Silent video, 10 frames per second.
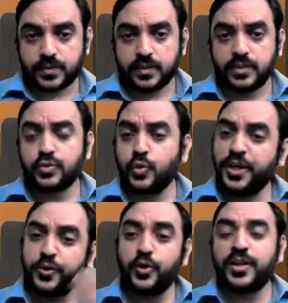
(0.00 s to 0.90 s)
So only
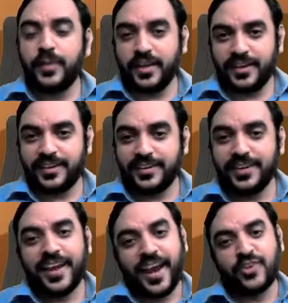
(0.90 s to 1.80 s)
two remaining,
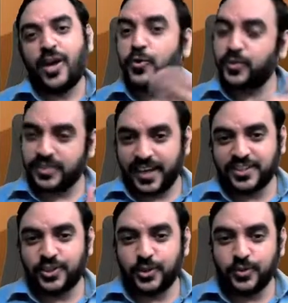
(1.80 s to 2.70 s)
and you have to
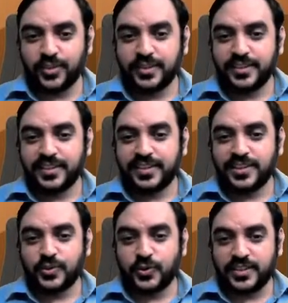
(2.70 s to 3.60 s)
select two.
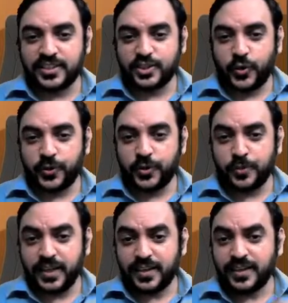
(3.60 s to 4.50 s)
So this is going to
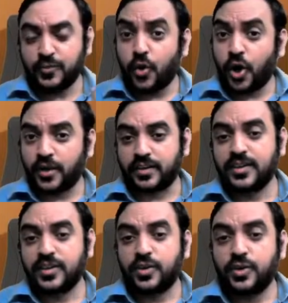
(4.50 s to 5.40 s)
be what?
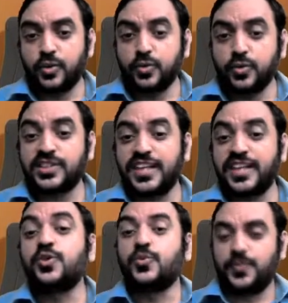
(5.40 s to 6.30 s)

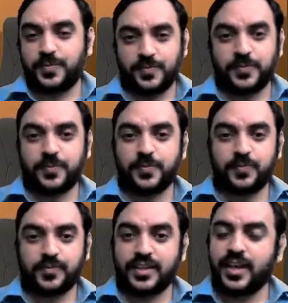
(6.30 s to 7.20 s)
2C2.
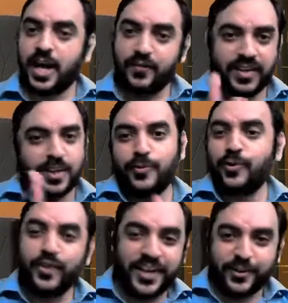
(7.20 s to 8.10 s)
Available
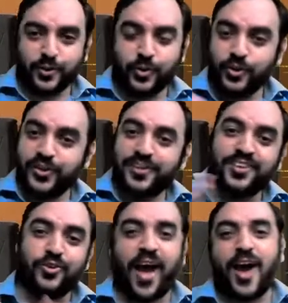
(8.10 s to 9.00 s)
only two.
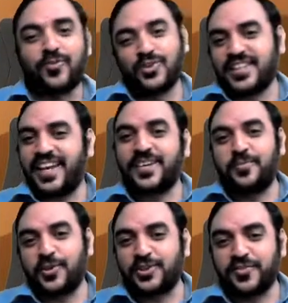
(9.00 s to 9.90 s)
You have to select
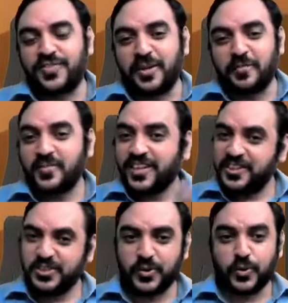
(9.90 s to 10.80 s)
both of them.
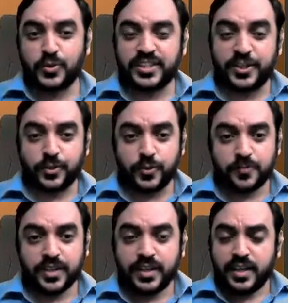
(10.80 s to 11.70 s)
So 2C2.
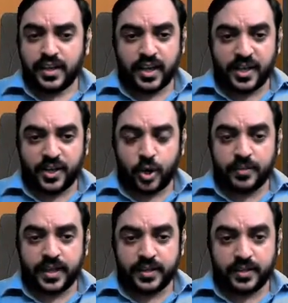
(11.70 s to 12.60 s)
A
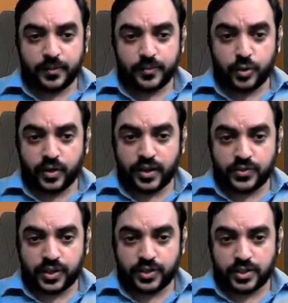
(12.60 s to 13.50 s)
denominator, no
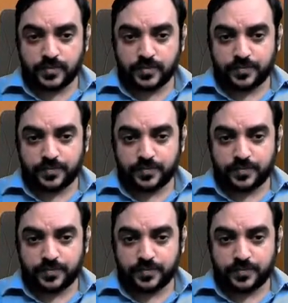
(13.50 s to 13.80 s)
restriction.